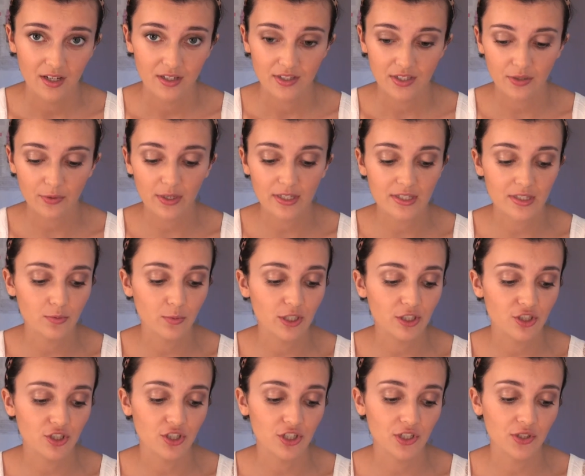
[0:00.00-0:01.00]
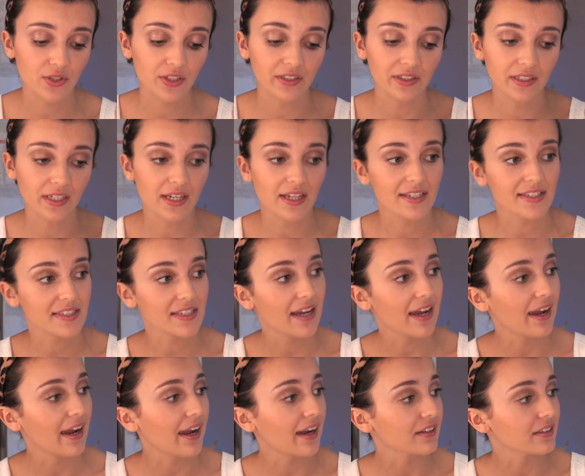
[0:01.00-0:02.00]
So I switched to Clinique's
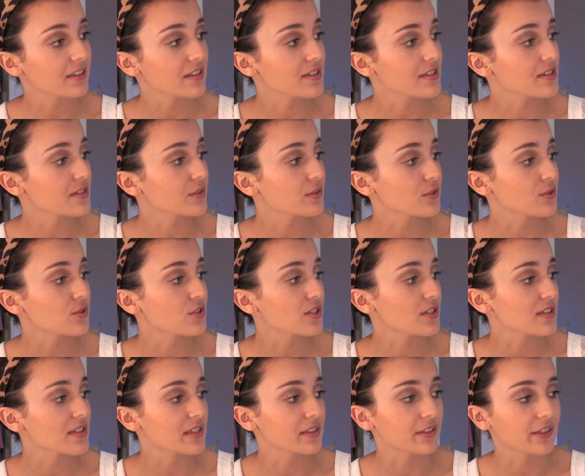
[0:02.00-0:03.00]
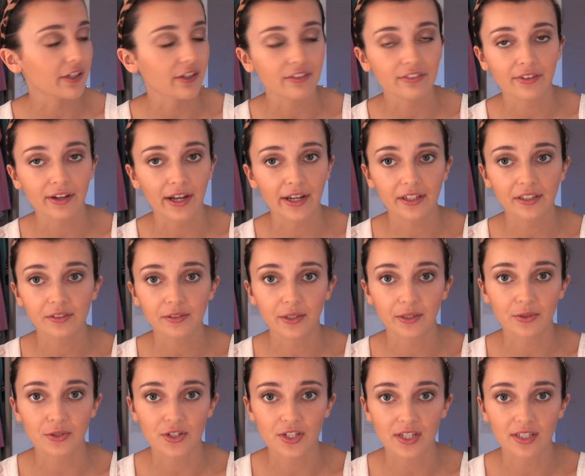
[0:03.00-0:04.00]
Acne Solutions Clarifying
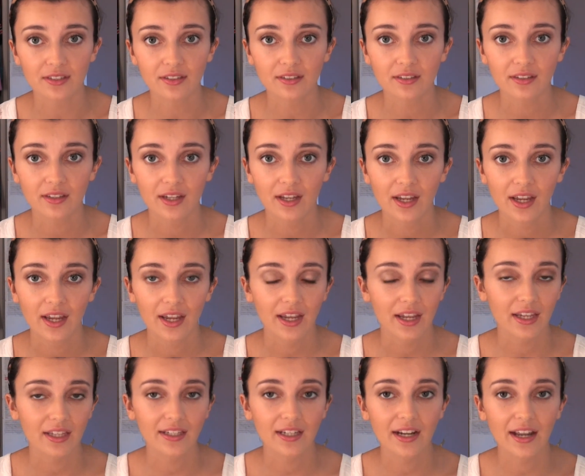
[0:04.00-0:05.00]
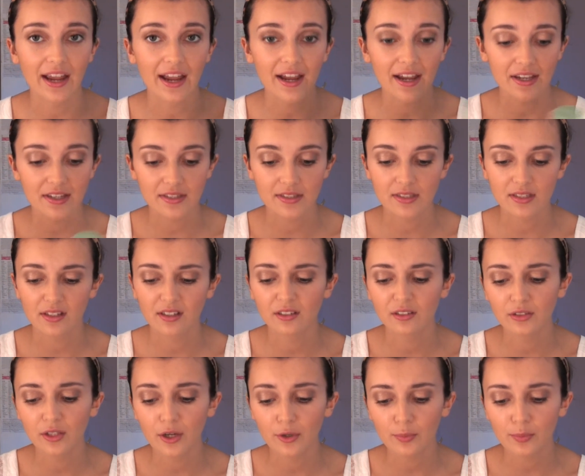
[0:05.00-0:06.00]
Lotion, and it has a
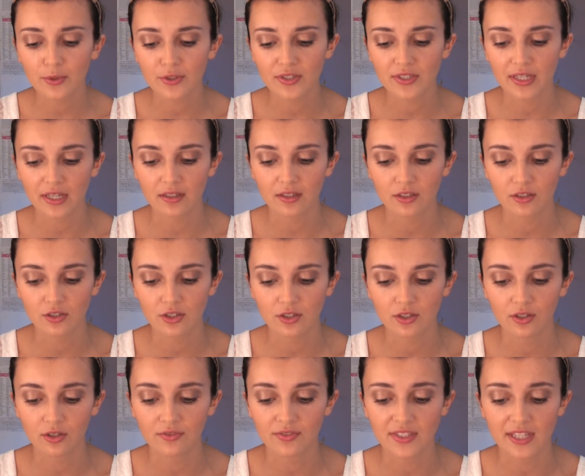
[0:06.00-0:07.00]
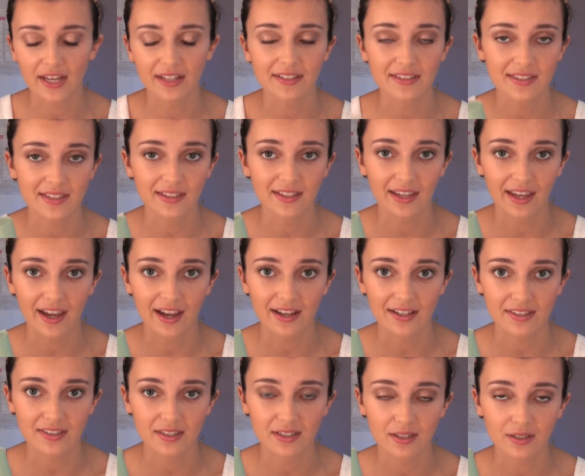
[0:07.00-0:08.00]
low percentage of salicylic
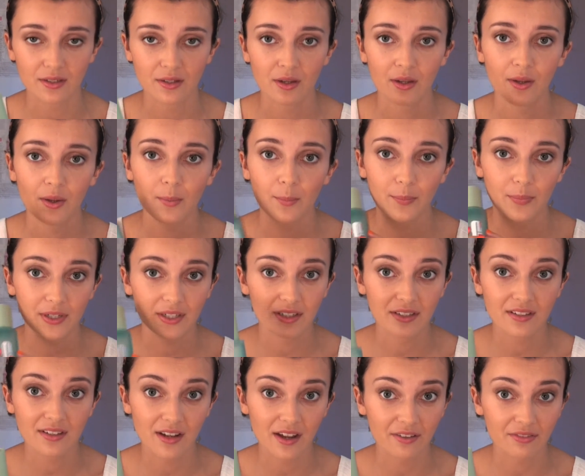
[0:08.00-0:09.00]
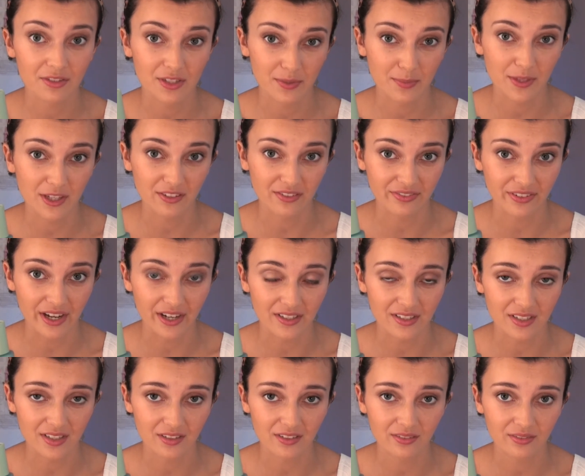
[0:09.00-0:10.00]
acid, but enough to be
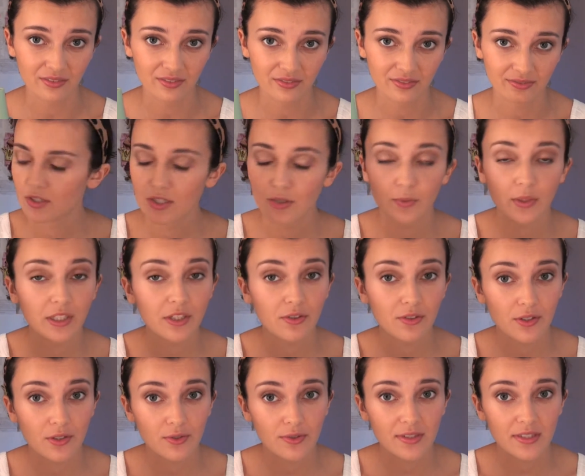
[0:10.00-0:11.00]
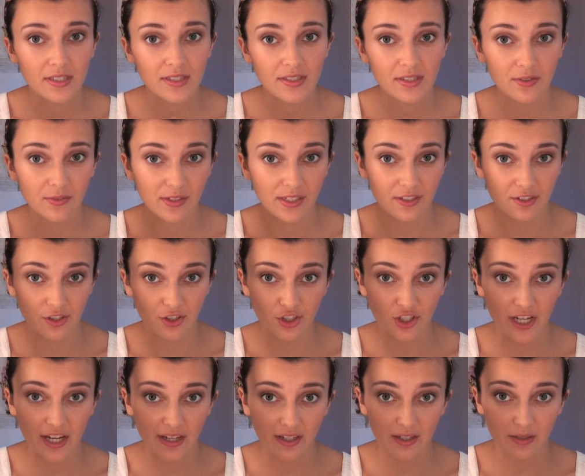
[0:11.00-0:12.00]
effective. So when you use this, you need to
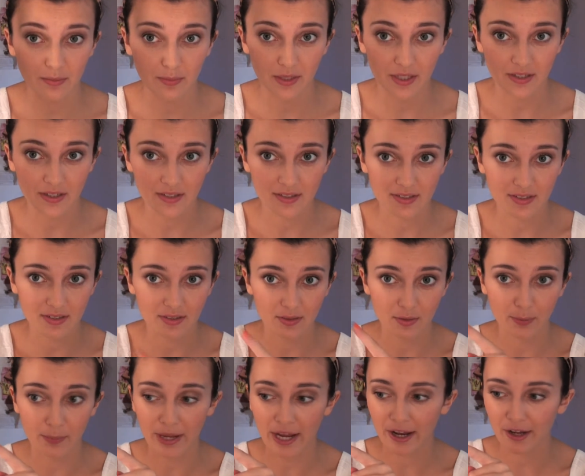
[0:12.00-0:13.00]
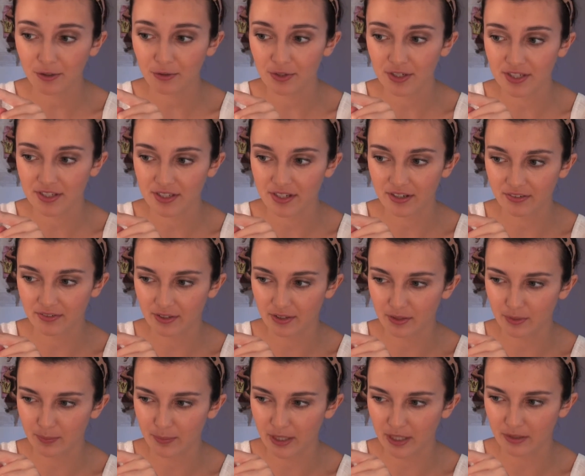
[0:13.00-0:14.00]
shake it because the powdery stuff at
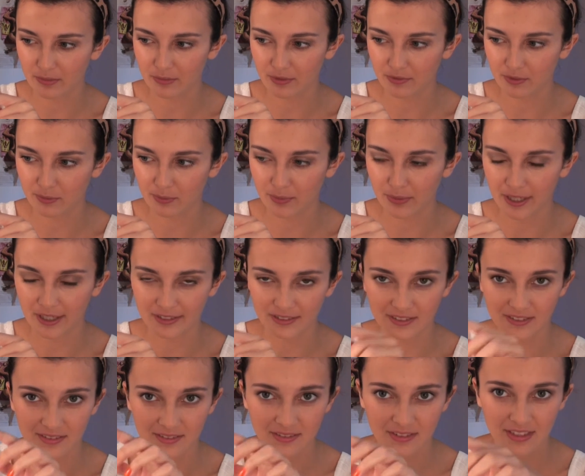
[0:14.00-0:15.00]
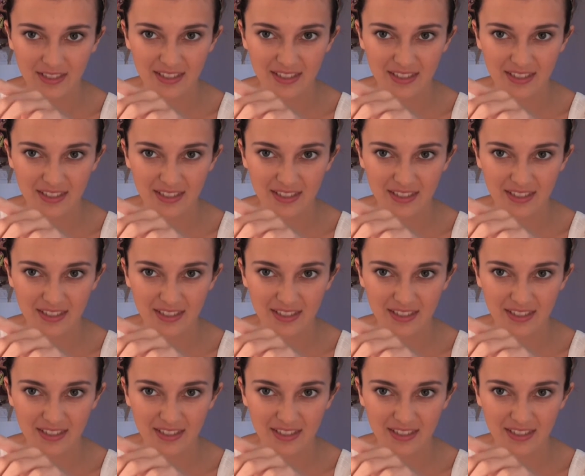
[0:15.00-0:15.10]
the bottom of the bottle